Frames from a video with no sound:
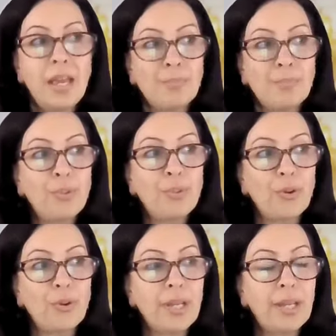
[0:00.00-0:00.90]
an
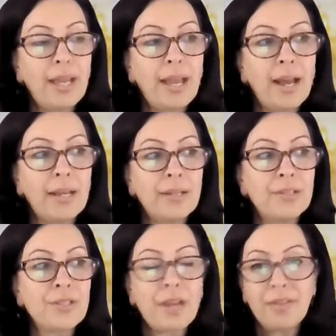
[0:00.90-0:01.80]
employee.
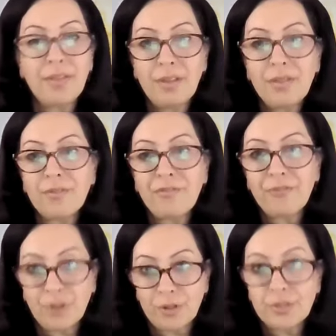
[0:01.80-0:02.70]
And I think the
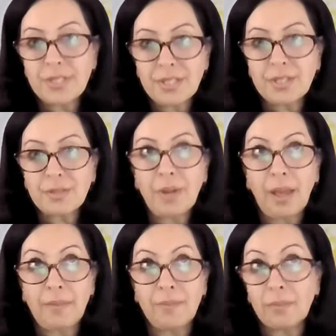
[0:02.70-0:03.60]
first
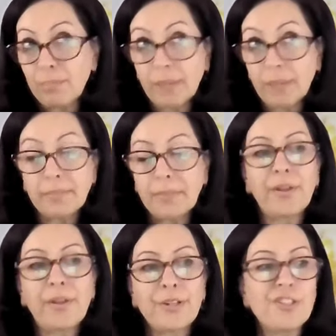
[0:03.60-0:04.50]
and probably
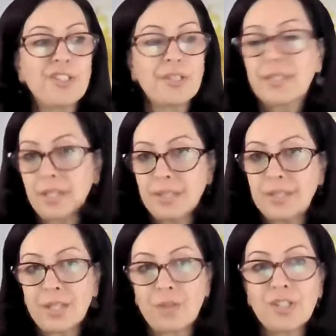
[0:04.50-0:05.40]
largest
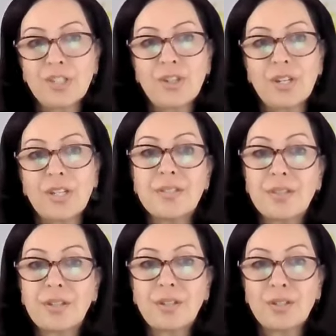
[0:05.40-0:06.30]
consideration is
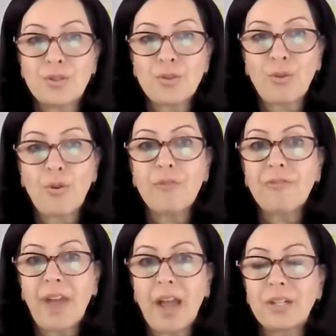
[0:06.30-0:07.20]
the control
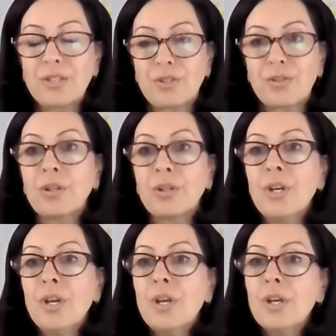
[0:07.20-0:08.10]
factor.
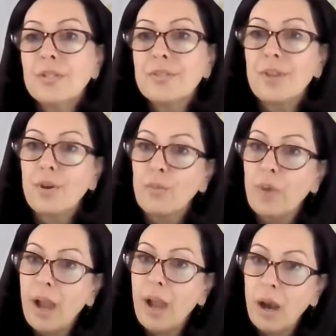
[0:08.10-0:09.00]
So
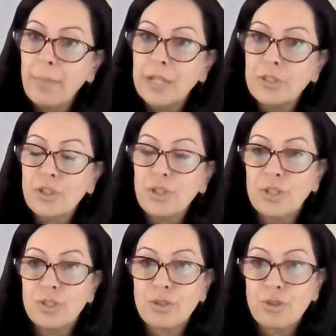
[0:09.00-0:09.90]
how much
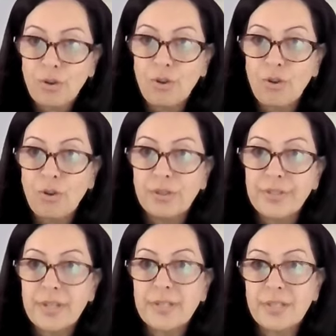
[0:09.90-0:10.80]
control
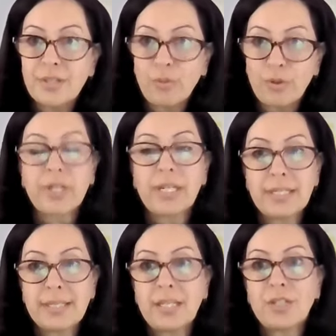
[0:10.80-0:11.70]
does the
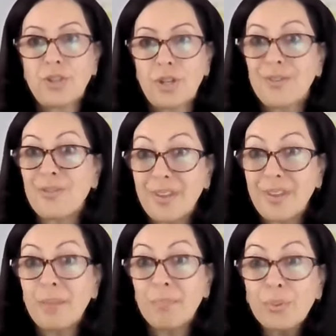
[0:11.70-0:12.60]
organization or
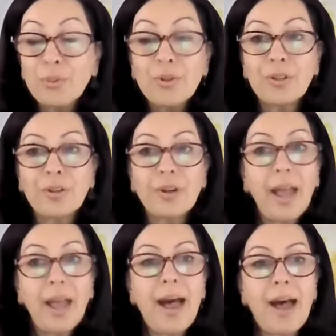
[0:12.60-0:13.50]
the employer
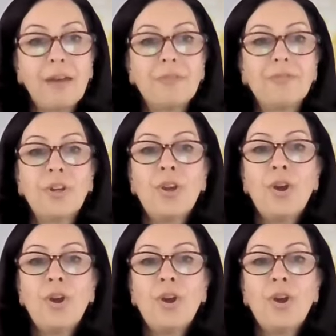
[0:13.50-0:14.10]
have